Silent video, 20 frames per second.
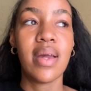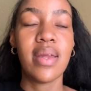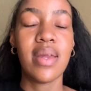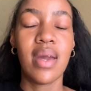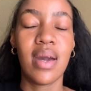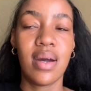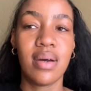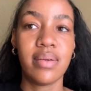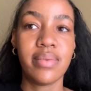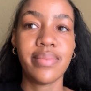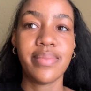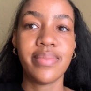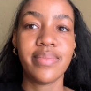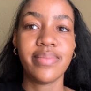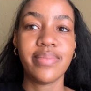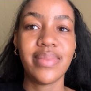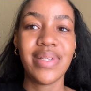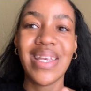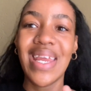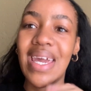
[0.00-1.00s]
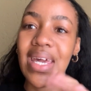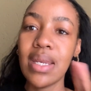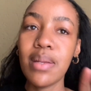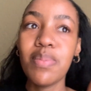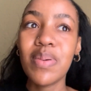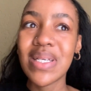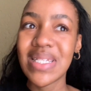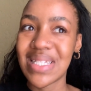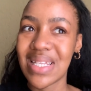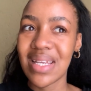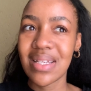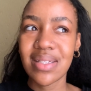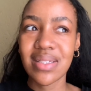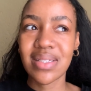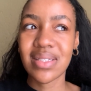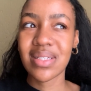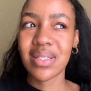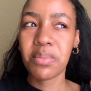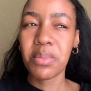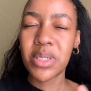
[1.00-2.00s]
yeah 90
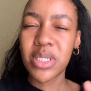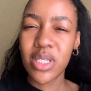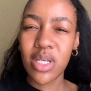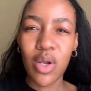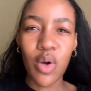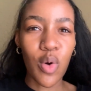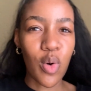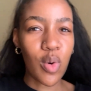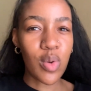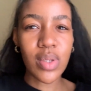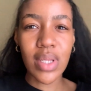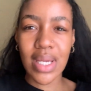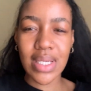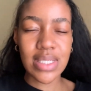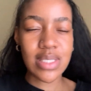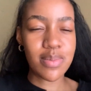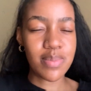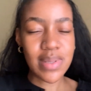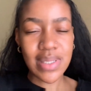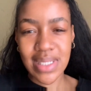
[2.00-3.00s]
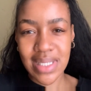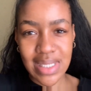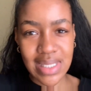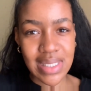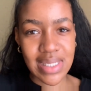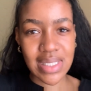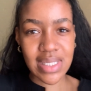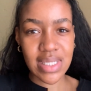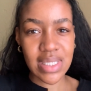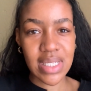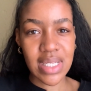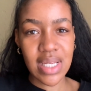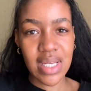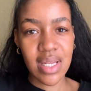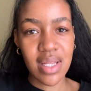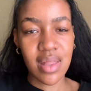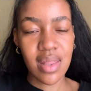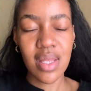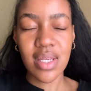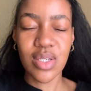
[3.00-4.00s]
percent imagine a whole 90 percent
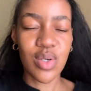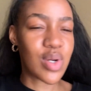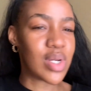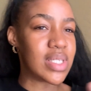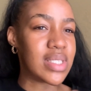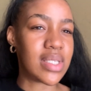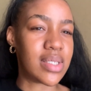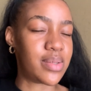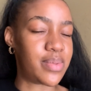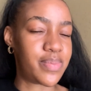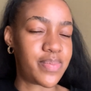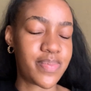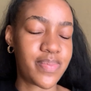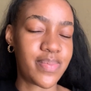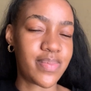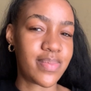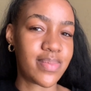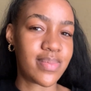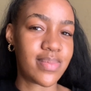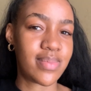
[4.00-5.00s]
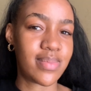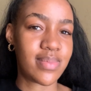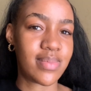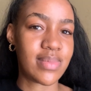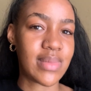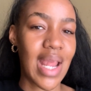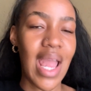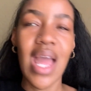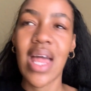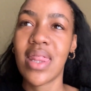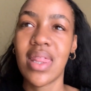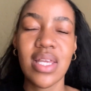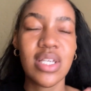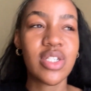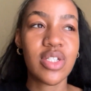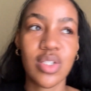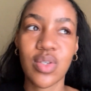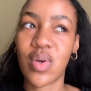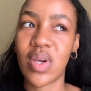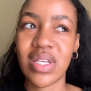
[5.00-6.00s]
that's crazy that's
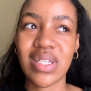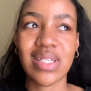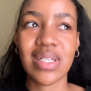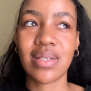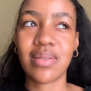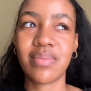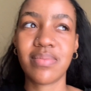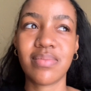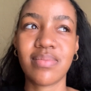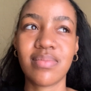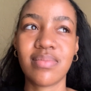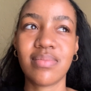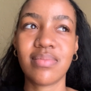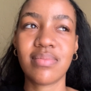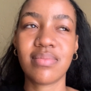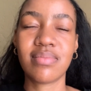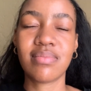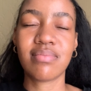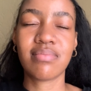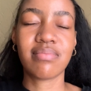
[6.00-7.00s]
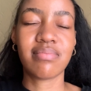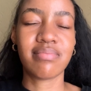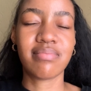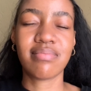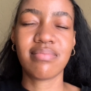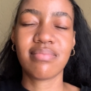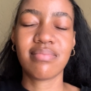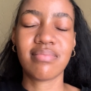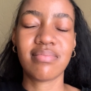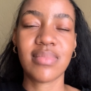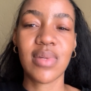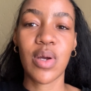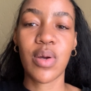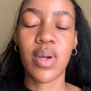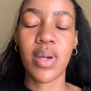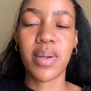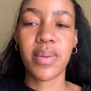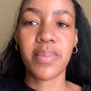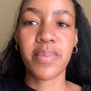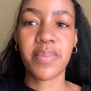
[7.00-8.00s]
just crazy
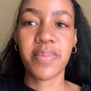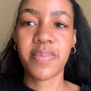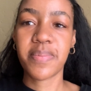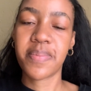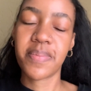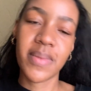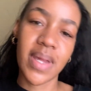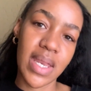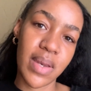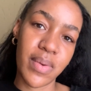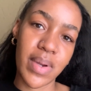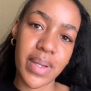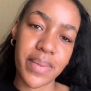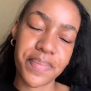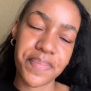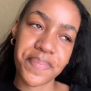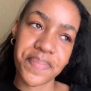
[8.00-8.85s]
okay anyway